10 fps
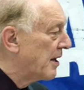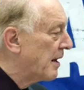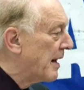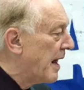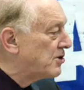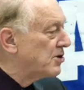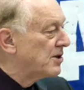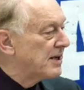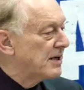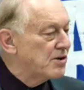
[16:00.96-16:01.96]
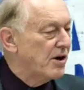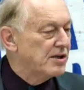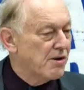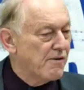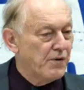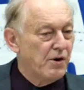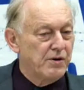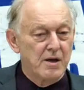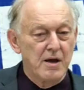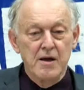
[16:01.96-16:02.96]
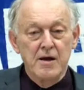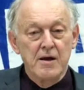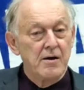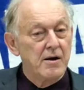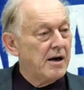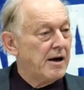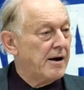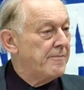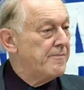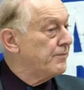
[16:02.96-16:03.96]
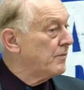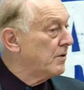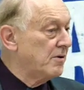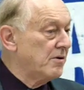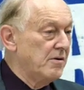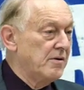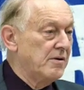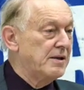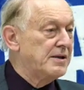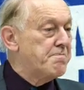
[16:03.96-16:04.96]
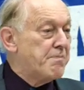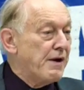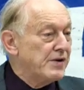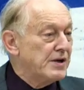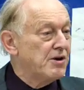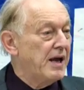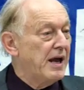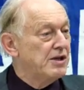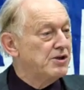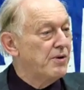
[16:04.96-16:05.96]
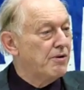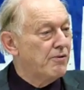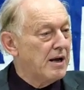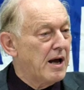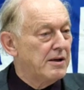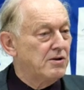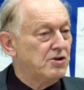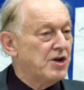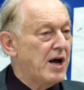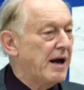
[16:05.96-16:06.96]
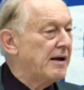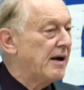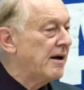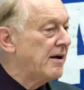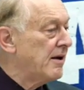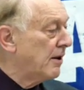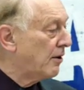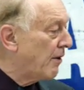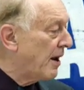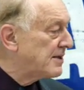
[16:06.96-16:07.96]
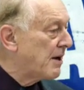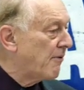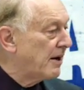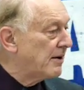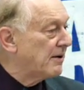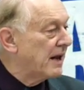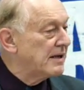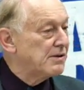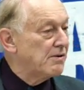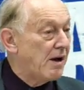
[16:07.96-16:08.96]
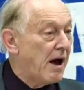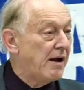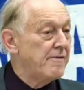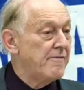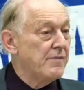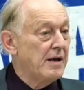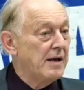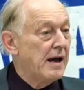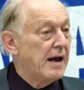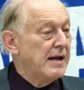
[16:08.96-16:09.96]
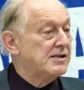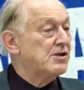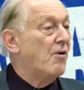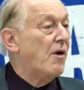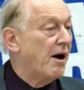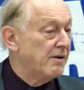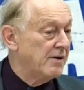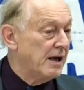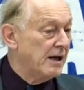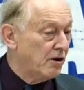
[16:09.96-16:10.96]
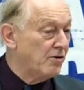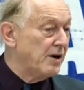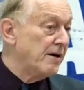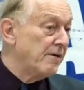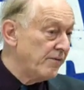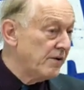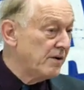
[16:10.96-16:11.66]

in elections, and so on and so forth. The pivot to Asia with regard to China, the threats directed against Iran, and so on, including